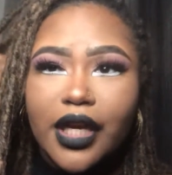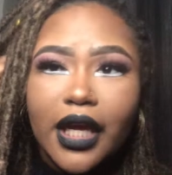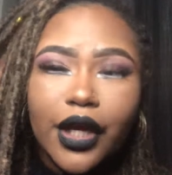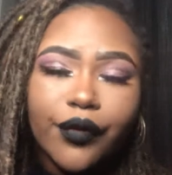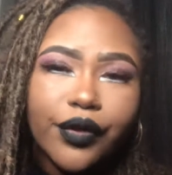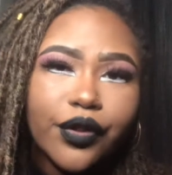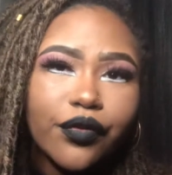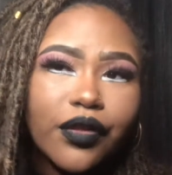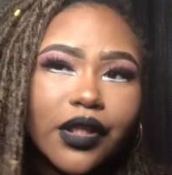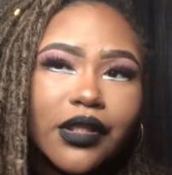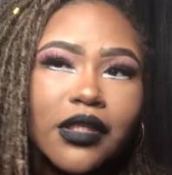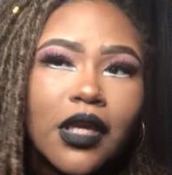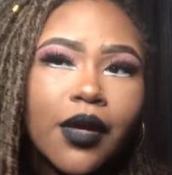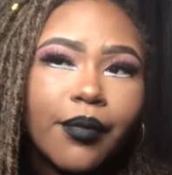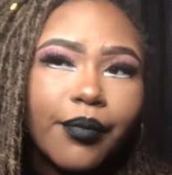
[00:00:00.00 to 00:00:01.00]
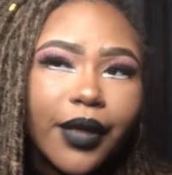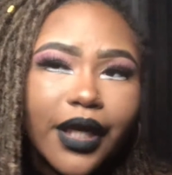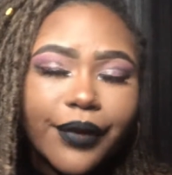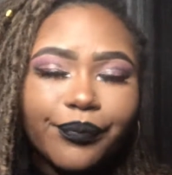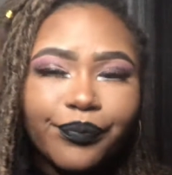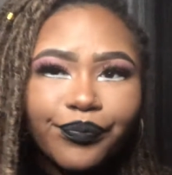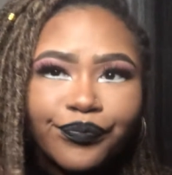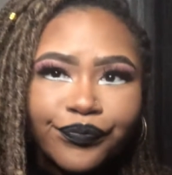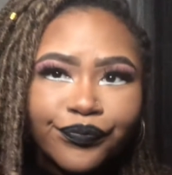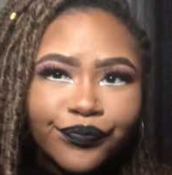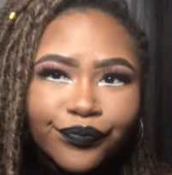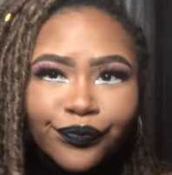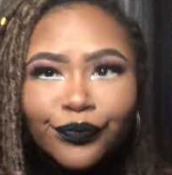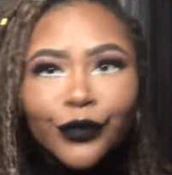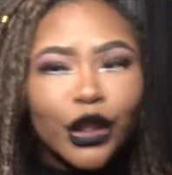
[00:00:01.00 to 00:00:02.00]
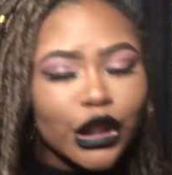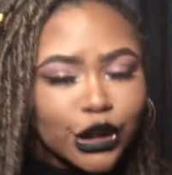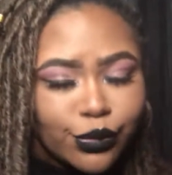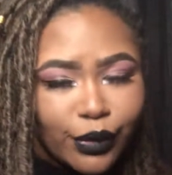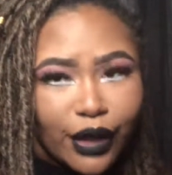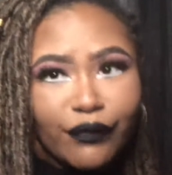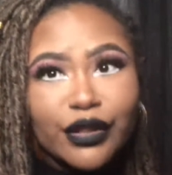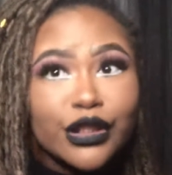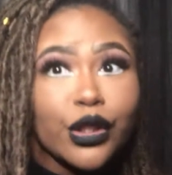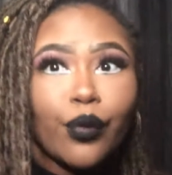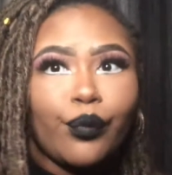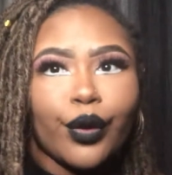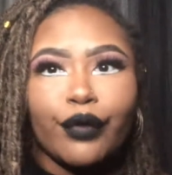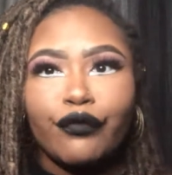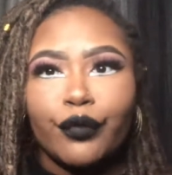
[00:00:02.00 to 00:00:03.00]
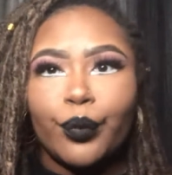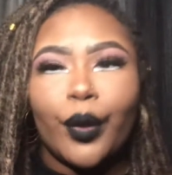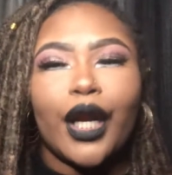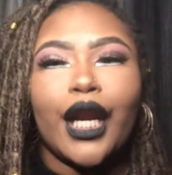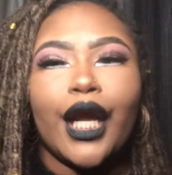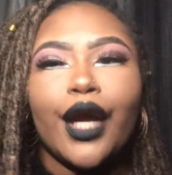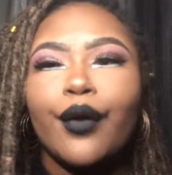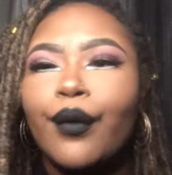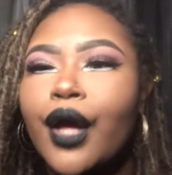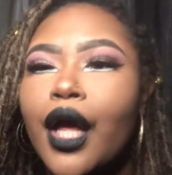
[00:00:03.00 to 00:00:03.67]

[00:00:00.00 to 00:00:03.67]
I gotta redo these, but that's whatever, it's gonna work for right now.